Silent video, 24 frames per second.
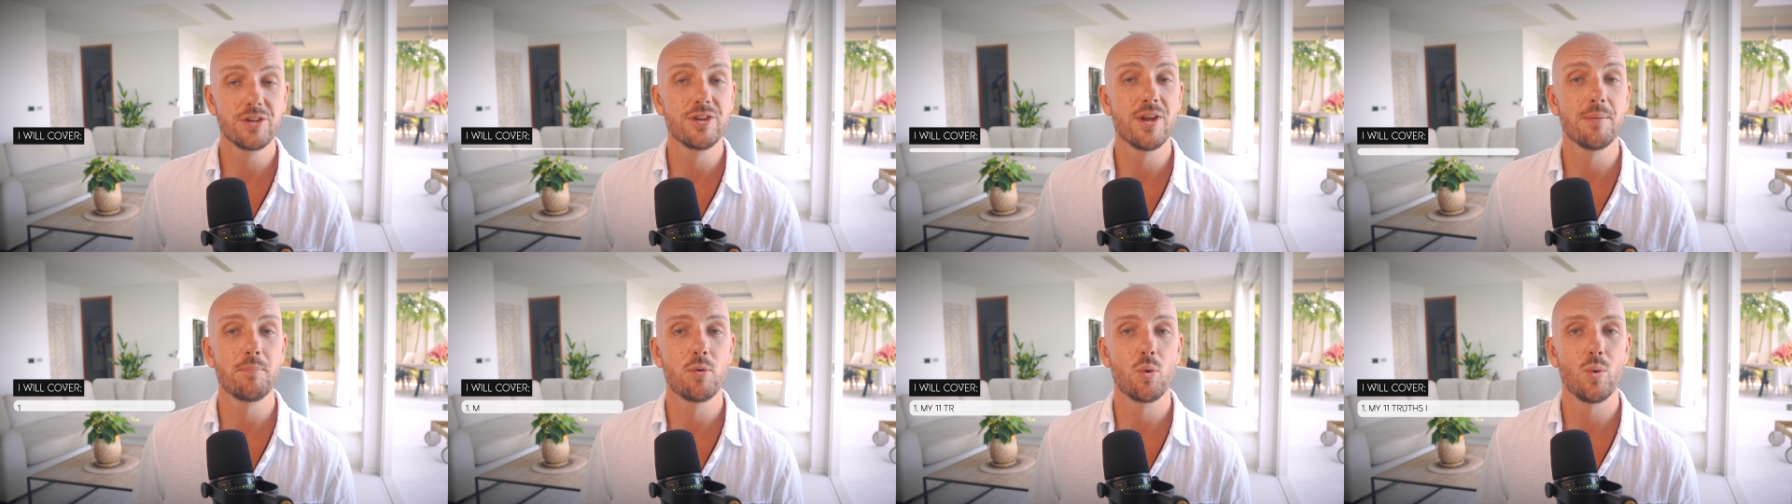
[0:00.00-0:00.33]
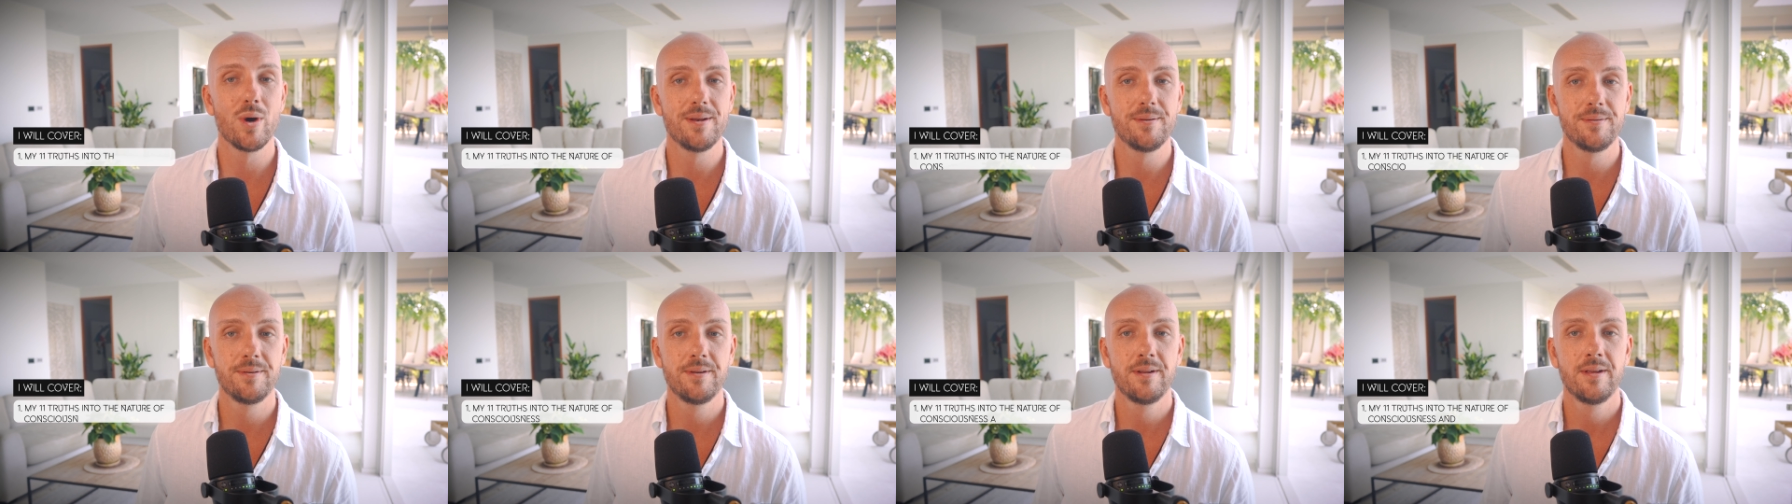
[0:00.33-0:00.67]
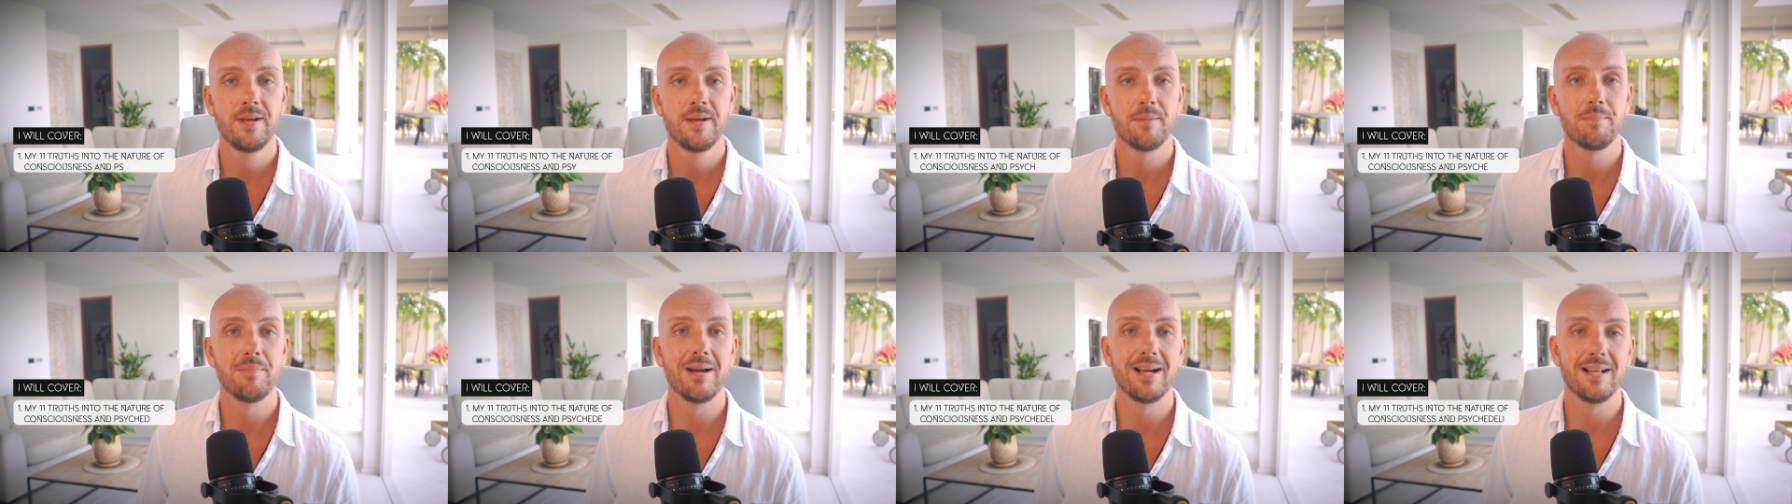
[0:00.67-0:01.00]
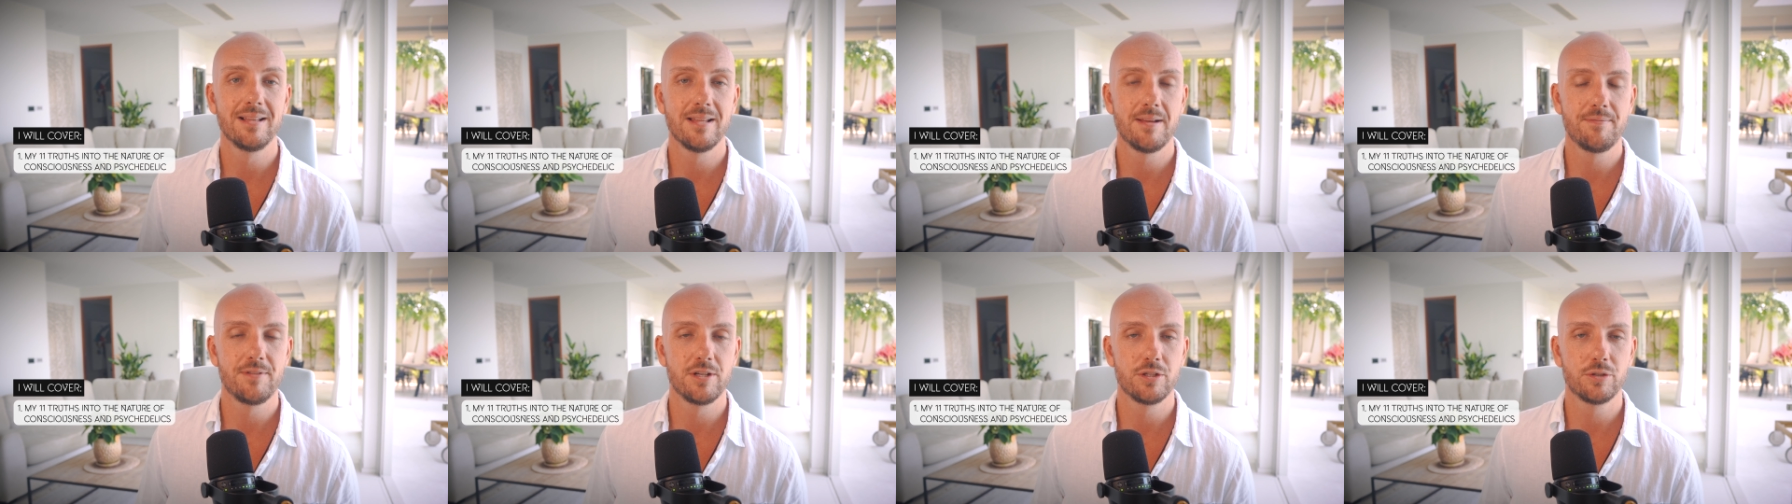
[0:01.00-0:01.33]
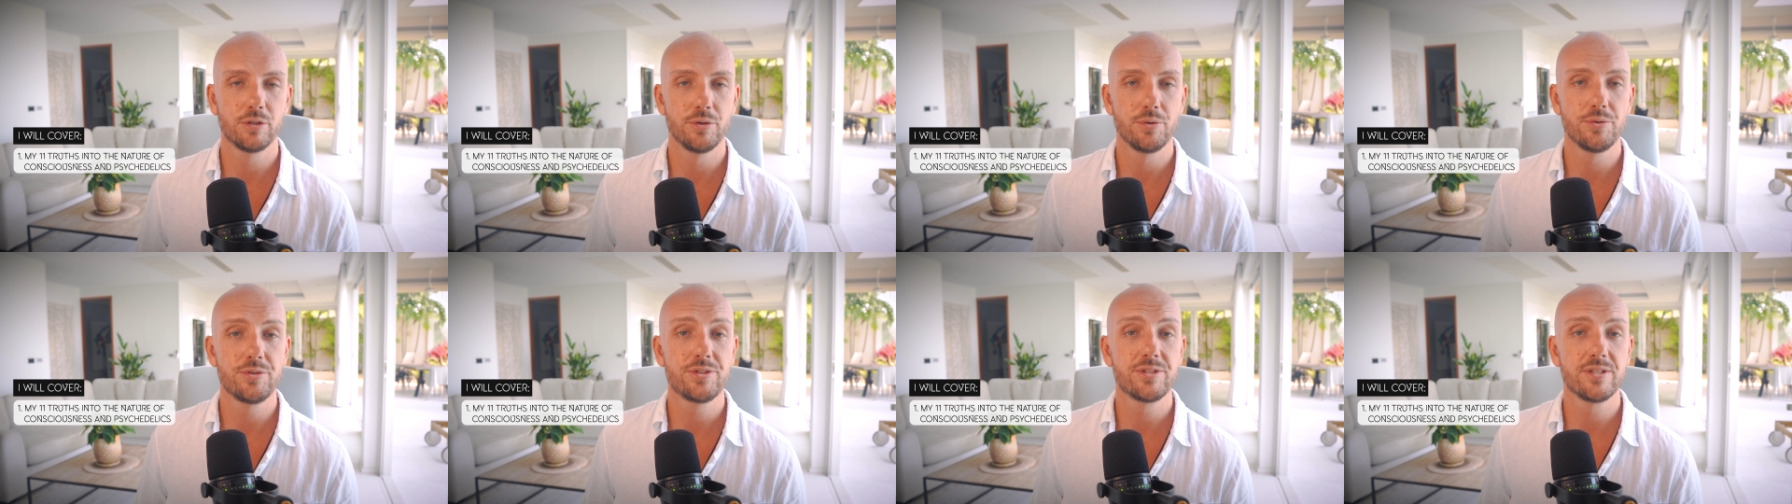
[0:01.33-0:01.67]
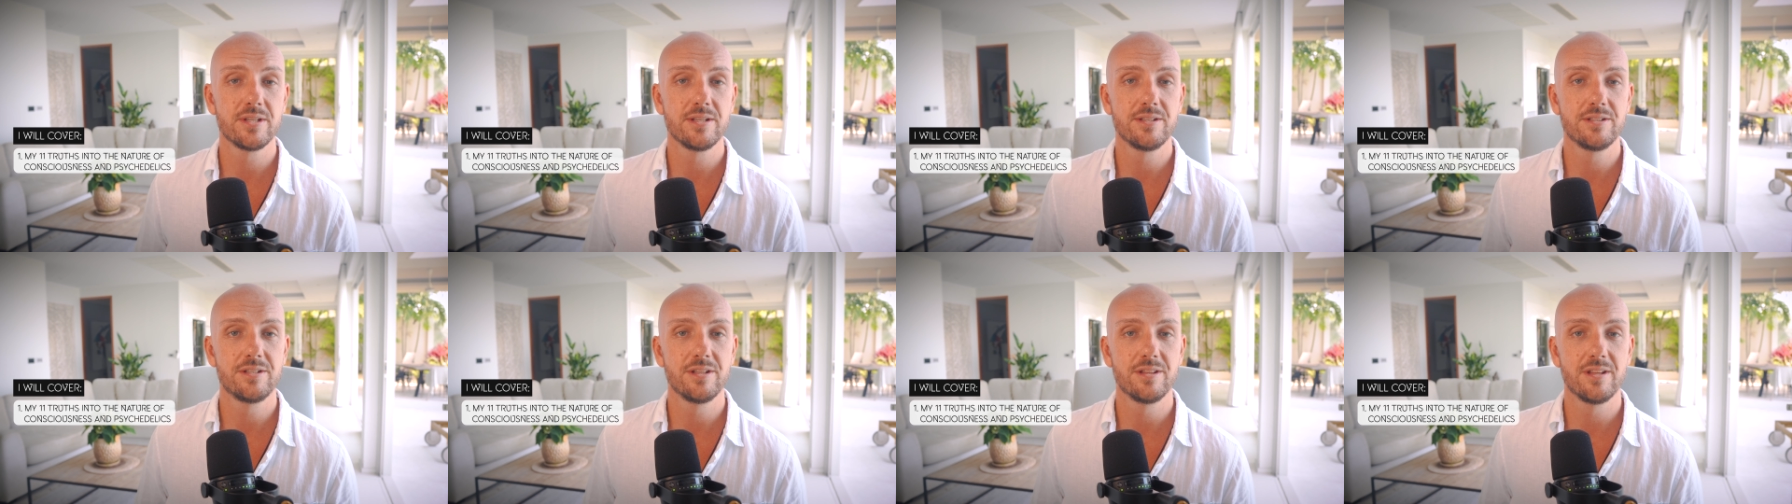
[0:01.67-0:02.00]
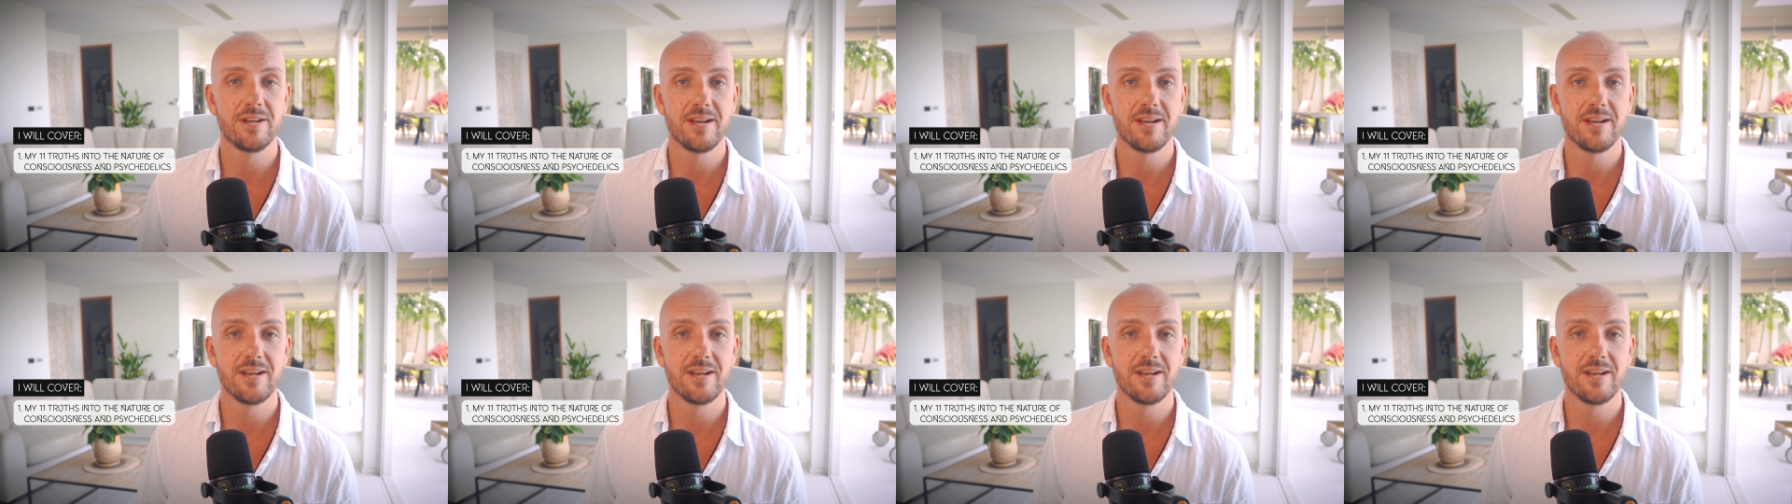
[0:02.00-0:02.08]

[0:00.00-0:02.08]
Number one, my 11 truths into